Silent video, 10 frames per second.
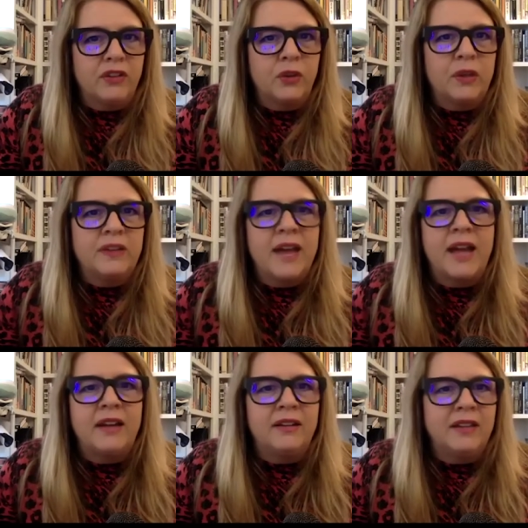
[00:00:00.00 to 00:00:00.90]
So it's
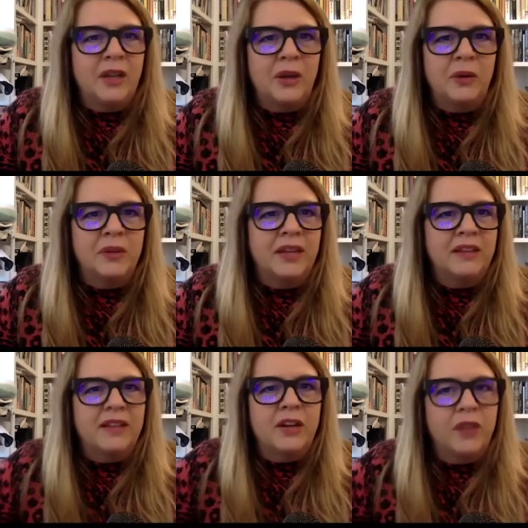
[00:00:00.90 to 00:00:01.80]
not you know like
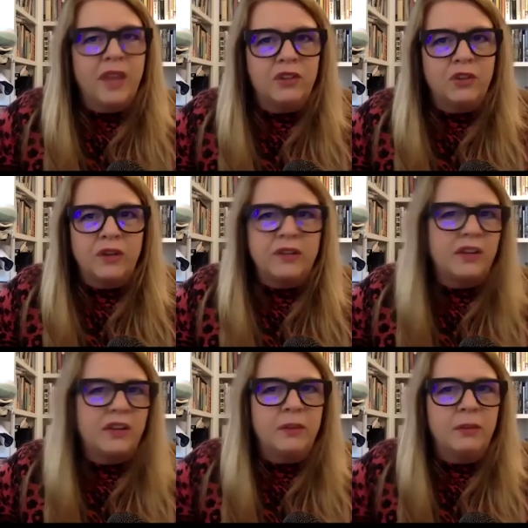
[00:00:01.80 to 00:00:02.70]
it's not your life story, it's not
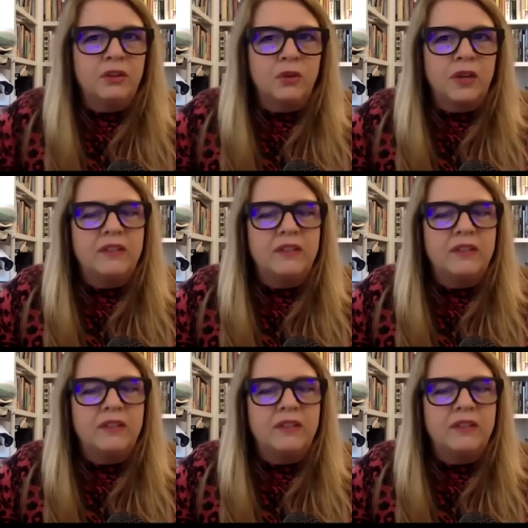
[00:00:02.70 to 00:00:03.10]
your family story.